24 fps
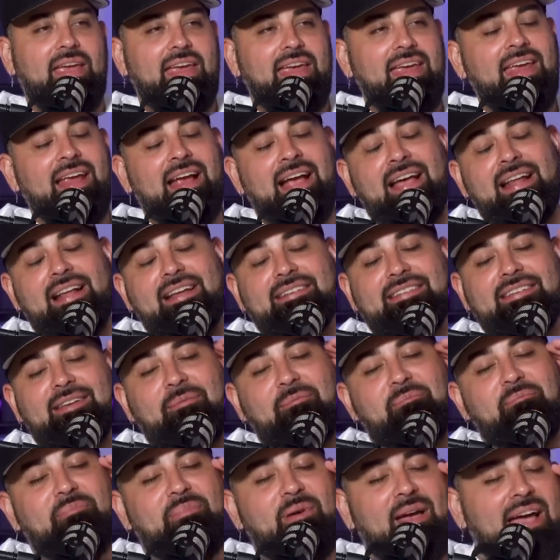He got us a
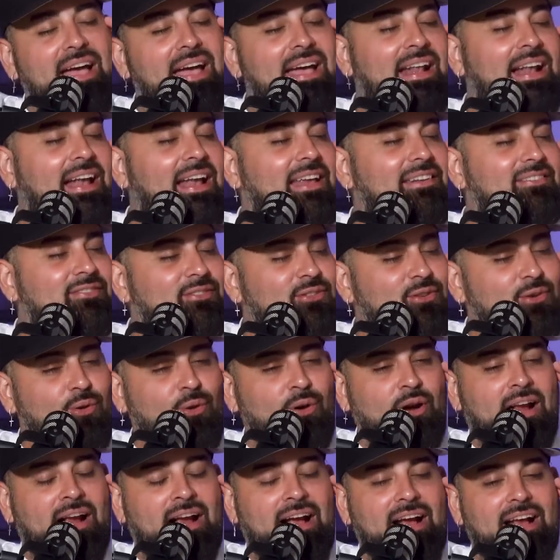badass
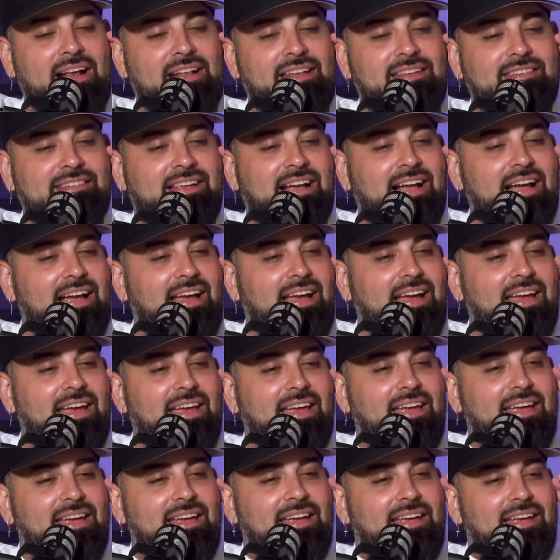tour guide. This guy,
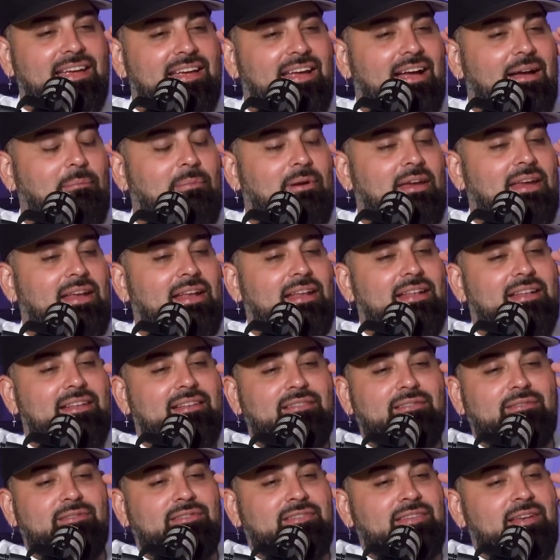I mean,
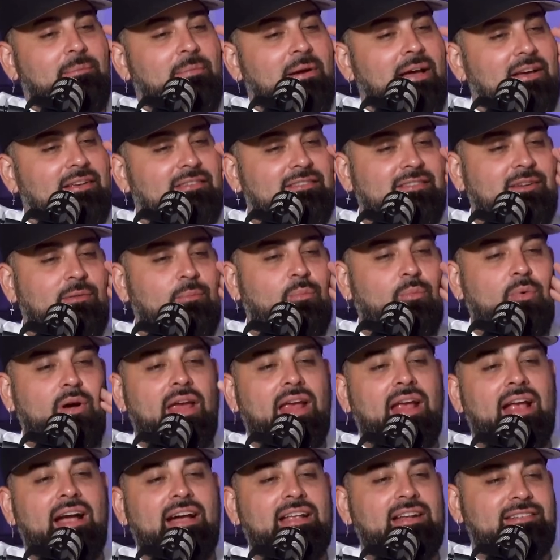somehow, some
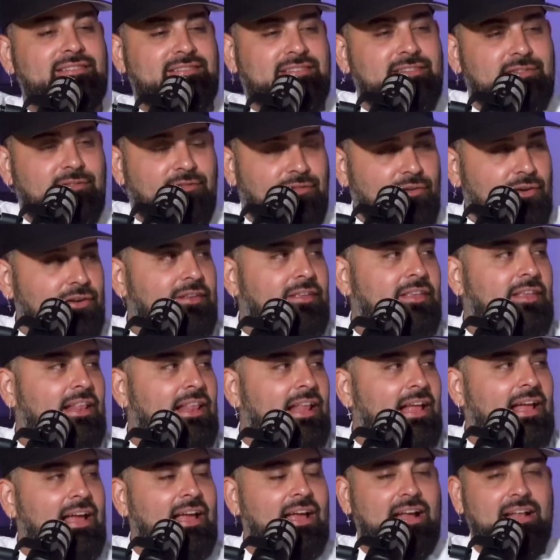way got us to the front of the
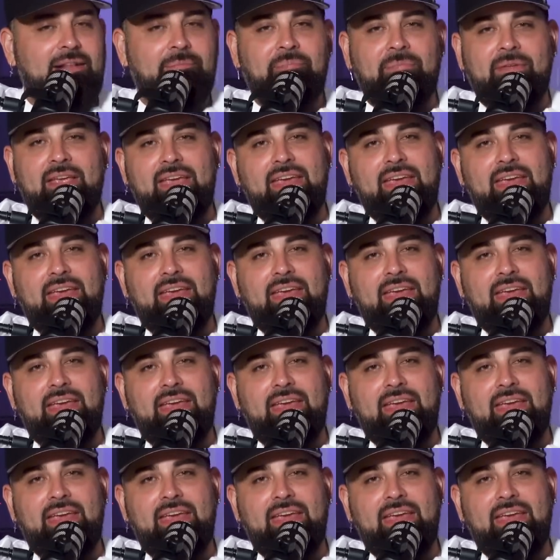line.